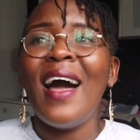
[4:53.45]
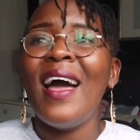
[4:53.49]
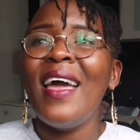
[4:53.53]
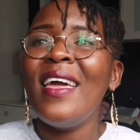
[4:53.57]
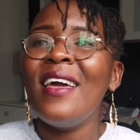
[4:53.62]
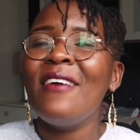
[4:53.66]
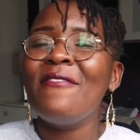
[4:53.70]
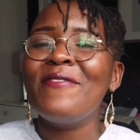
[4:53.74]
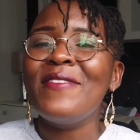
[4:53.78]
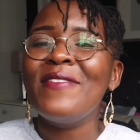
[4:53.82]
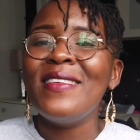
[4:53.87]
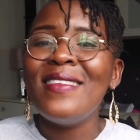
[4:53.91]
I
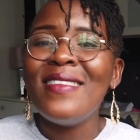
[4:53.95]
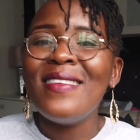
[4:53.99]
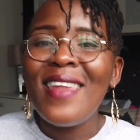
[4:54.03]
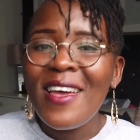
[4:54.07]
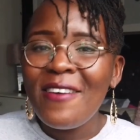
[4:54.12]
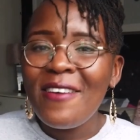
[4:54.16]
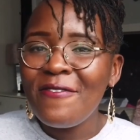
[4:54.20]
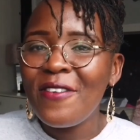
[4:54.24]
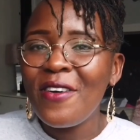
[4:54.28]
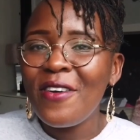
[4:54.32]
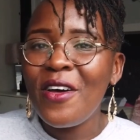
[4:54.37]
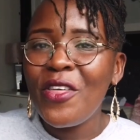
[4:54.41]
have
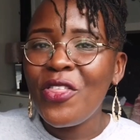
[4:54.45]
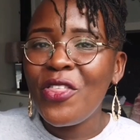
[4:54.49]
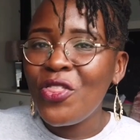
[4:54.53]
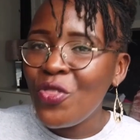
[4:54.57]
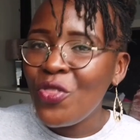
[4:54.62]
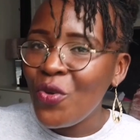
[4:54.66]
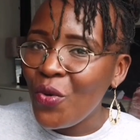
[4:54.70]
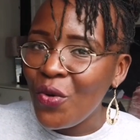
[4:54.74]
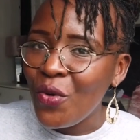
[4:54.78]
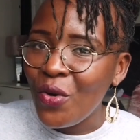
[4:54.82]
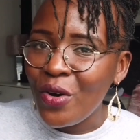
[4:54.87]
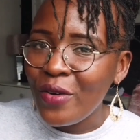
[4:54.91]
never
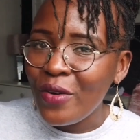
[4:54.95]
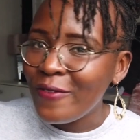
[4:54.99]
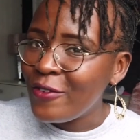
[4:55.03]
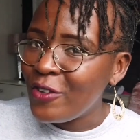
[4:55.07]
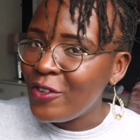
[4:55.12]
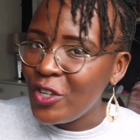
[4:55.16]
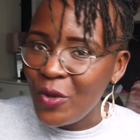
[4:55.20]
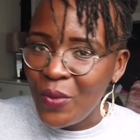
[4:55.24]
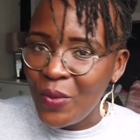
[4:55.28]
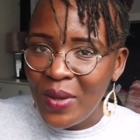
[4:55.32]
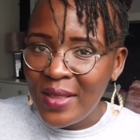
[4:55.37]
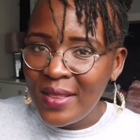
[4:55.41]
thought of
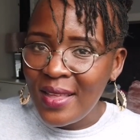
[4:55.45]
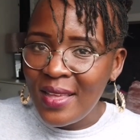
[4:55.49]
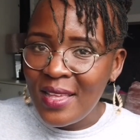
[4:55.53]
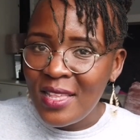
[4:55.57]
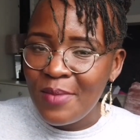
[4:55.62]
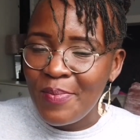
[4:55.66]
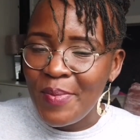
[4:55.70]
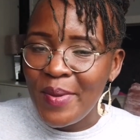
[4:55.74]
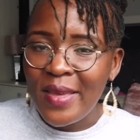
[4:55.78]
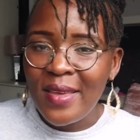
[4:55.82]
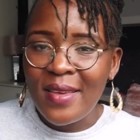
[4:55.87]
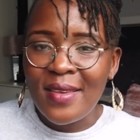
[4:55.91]
doing
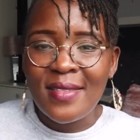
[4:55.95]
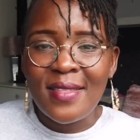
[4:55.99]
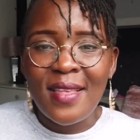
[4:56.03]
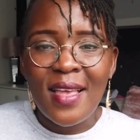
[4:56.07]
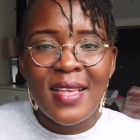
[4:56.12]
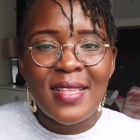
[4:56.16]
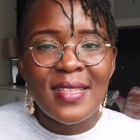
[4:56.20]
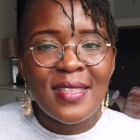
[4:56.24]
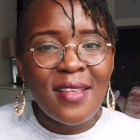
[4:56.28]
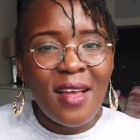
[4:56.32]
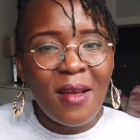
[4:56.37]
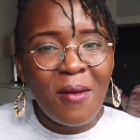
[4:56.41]
this because
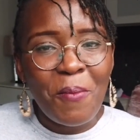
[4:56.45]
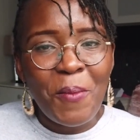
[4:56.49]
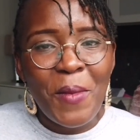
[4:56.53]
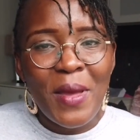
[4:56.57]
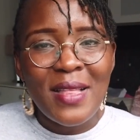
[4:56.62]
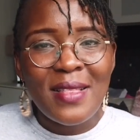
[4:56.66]
there's some